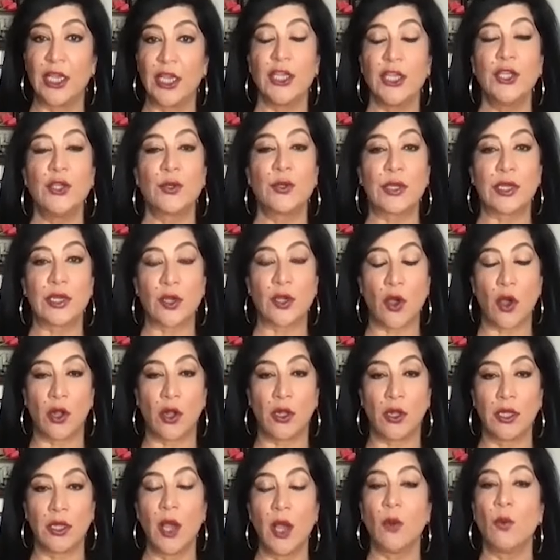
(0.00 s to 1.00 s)
You can
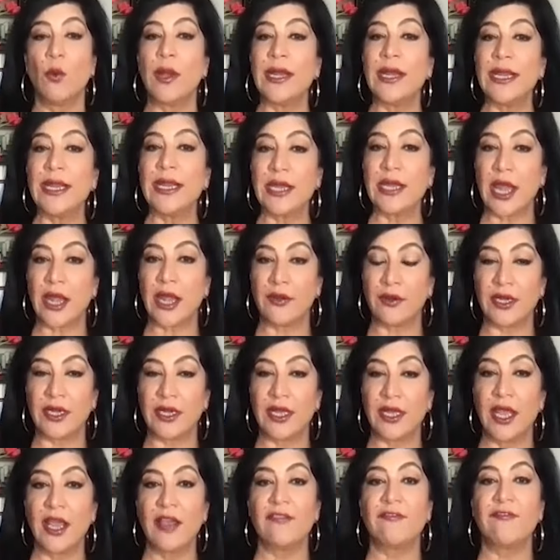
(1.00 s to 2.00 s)
call 1 800
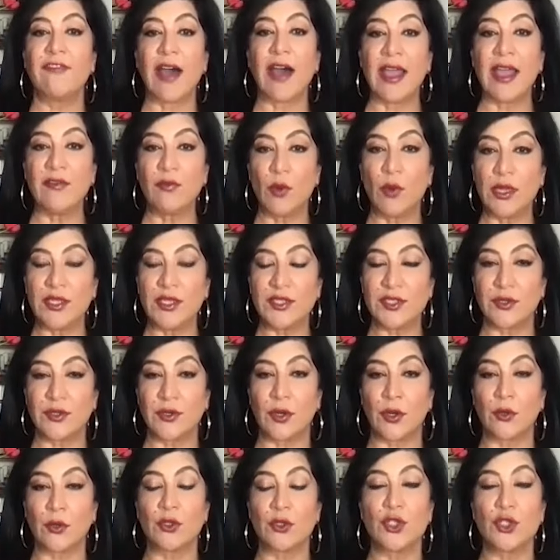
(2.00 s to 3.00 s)

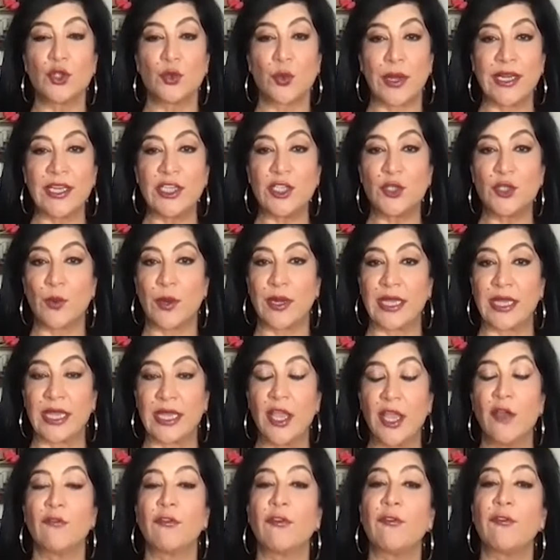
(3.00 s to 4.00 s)
510 2020
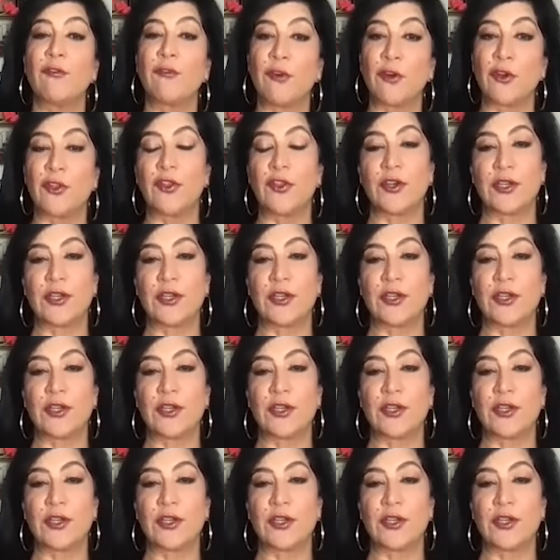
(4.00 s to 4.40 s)
for further